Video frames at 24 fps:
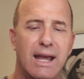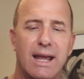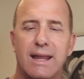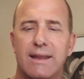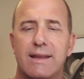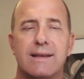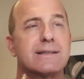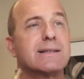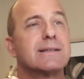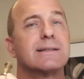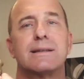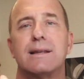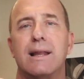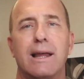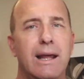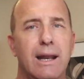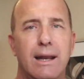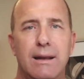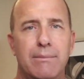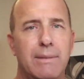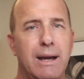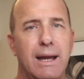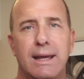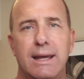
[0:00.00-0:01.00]
This is laying
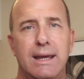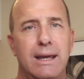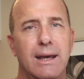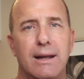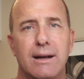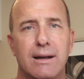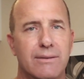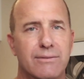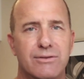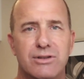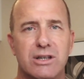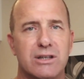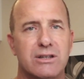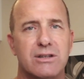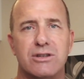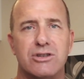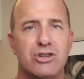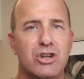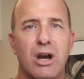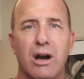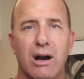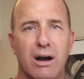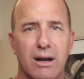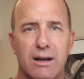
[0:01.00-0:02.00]
in my kit of just
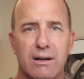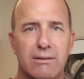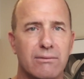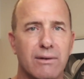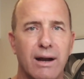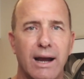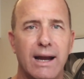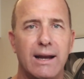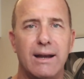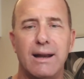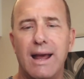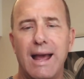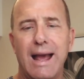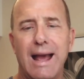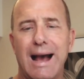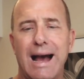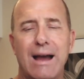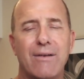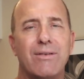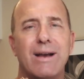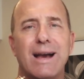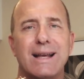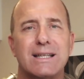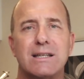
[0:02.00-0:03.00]
junk, right?
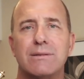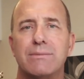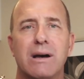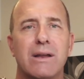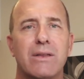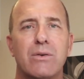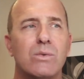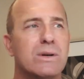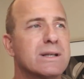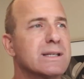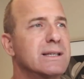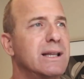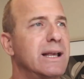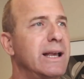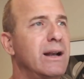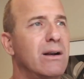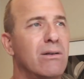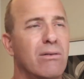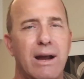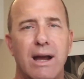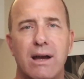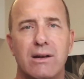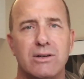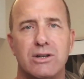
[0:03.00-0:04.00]
I've got some other ones laying
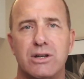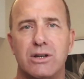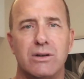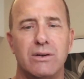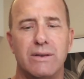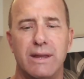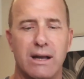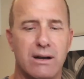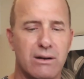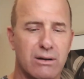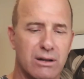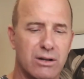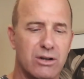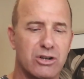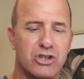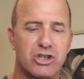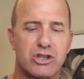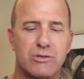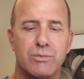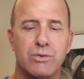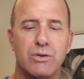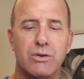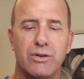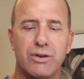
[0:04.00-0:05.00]
around too that are a little
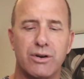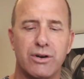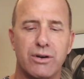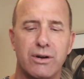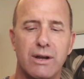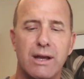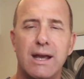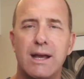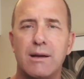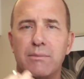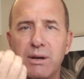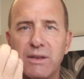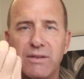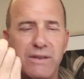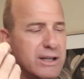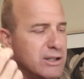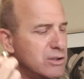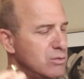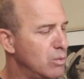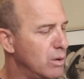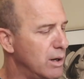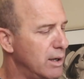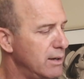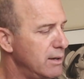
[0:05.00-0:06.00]
smoother, but
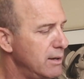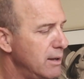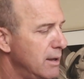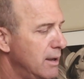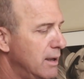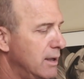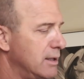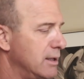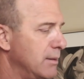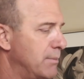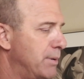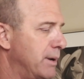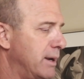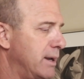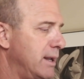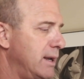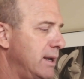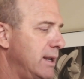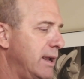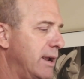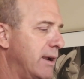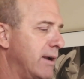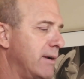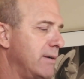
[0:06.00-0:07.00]
this one, you put it
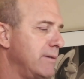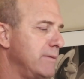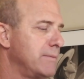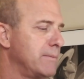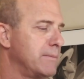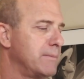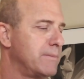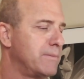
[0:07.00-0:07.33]
in here,